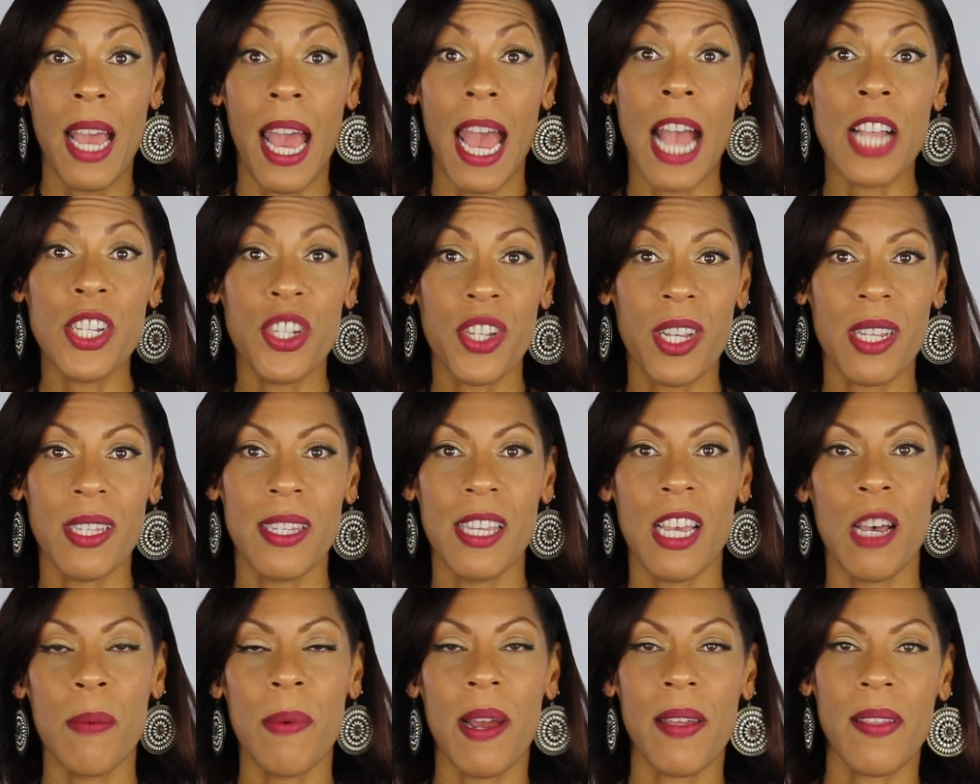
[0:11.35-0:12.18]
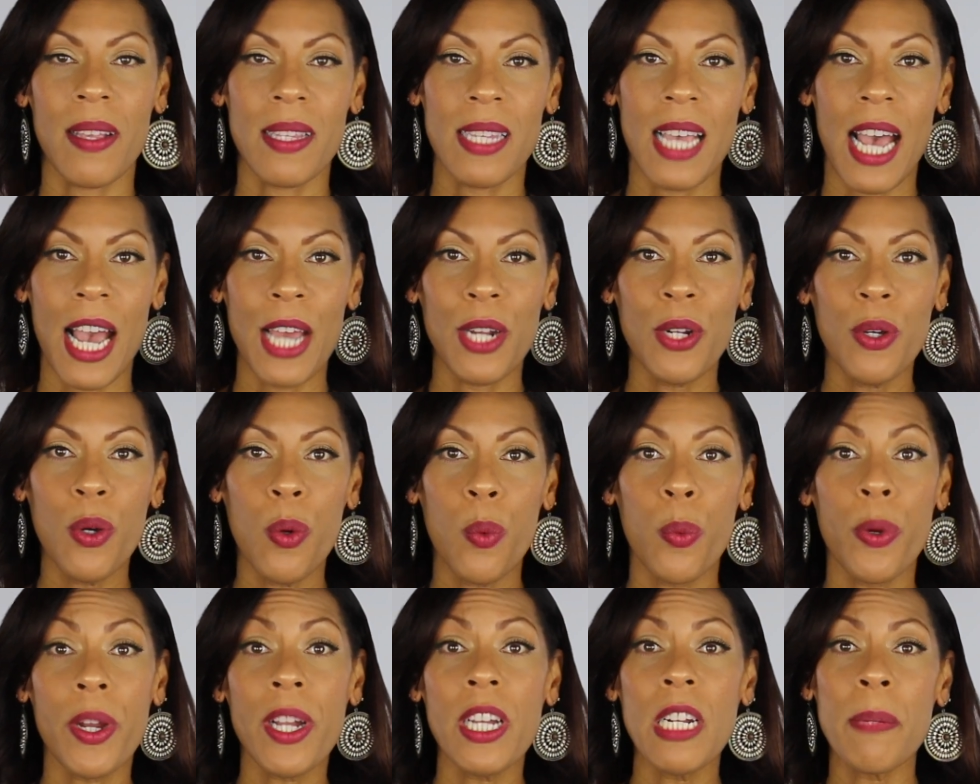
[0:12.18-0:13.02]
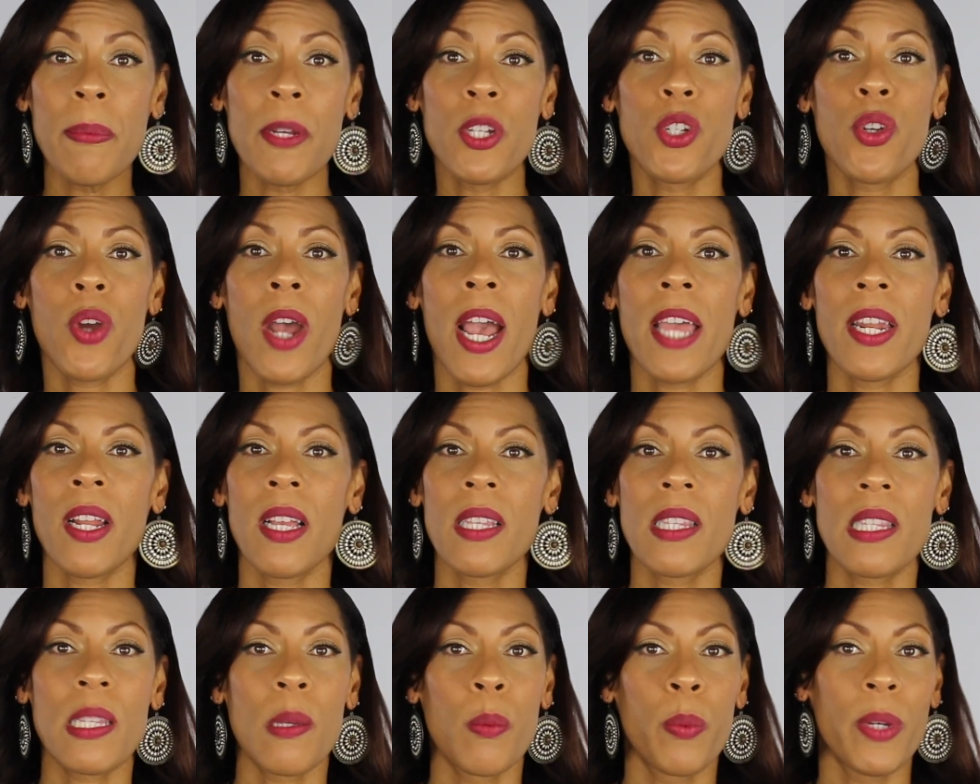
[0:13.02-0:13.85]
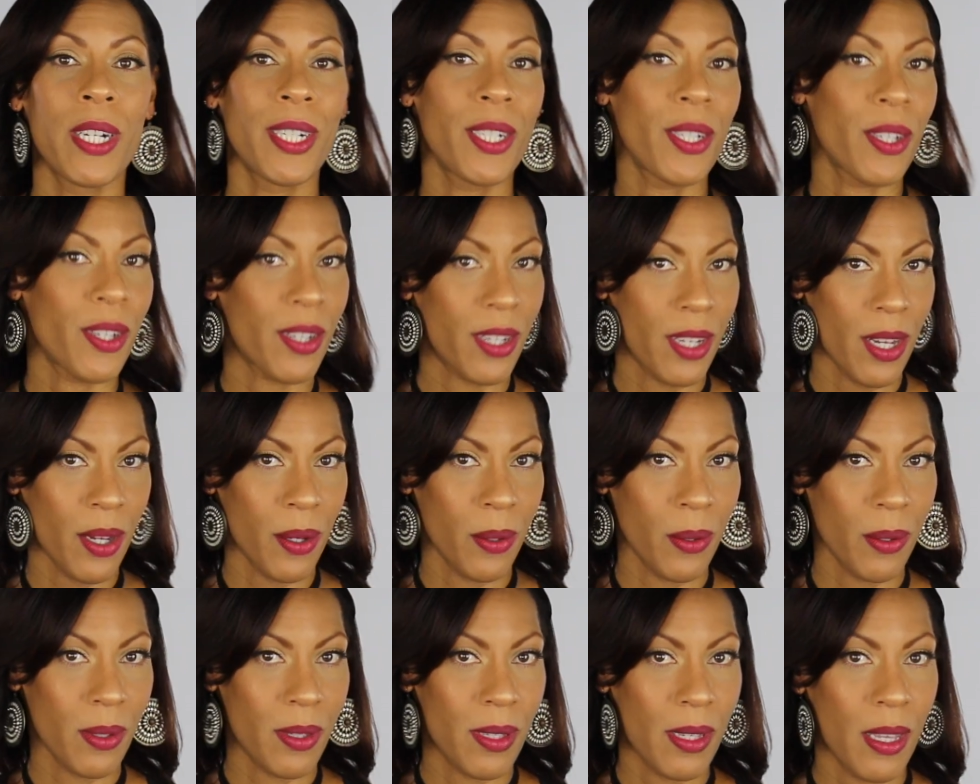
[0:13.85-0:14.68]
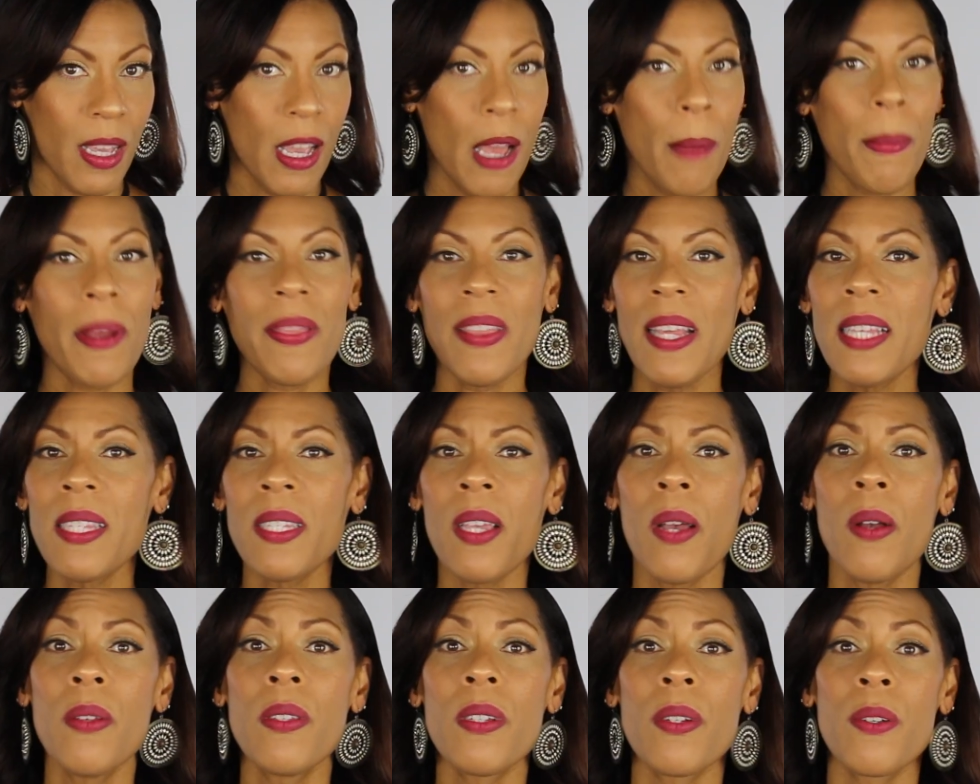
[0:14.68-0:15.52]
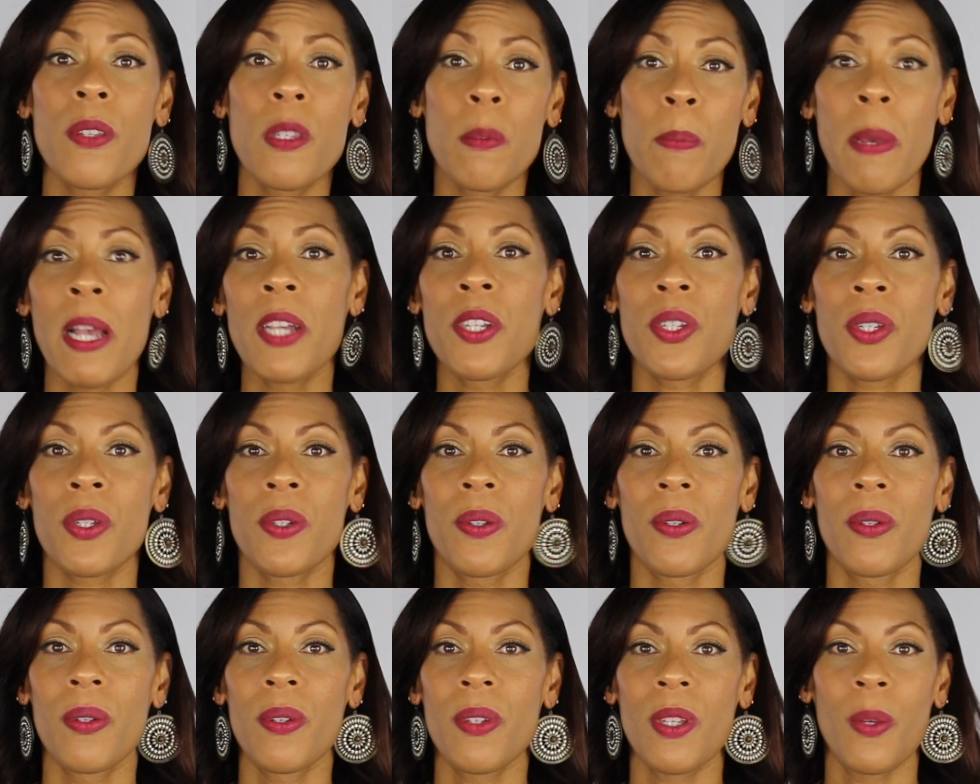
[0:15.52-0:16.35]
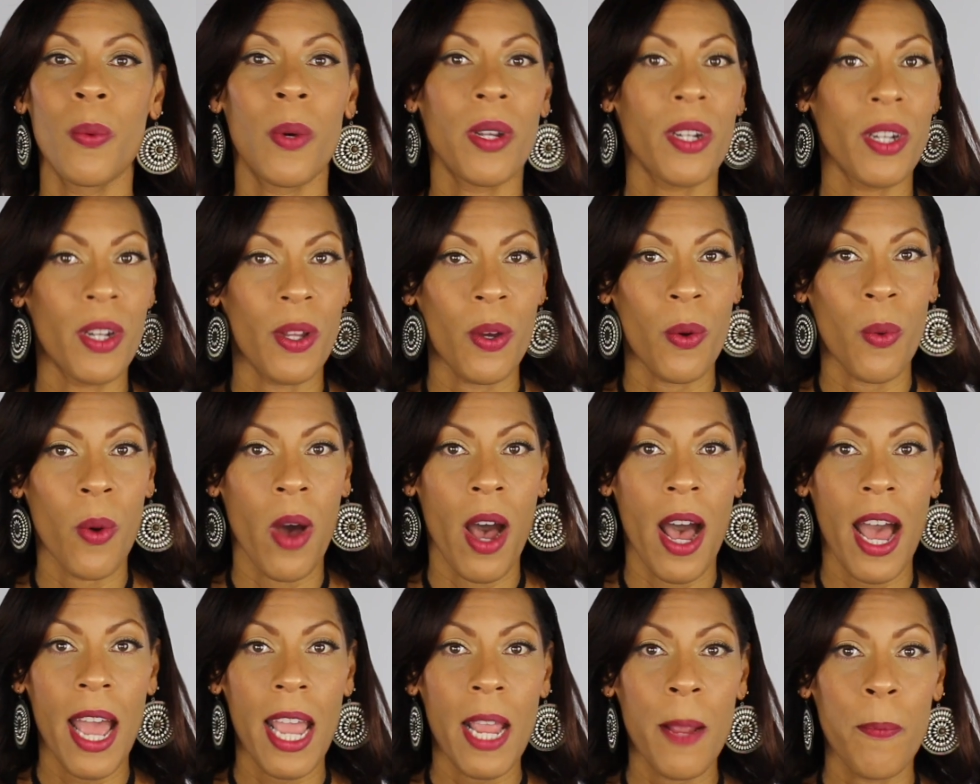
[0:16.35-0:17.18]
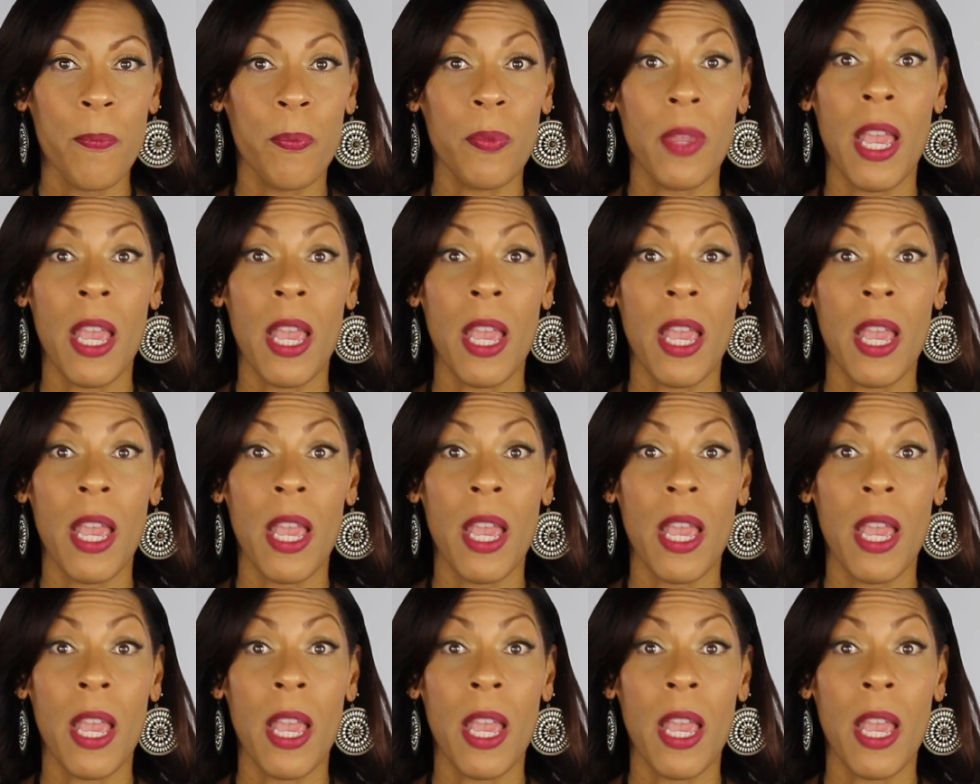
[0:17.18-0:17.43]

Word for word: As you can tell by the title, we're going to be trying on some winter coats. But these coats are special. You want to know why?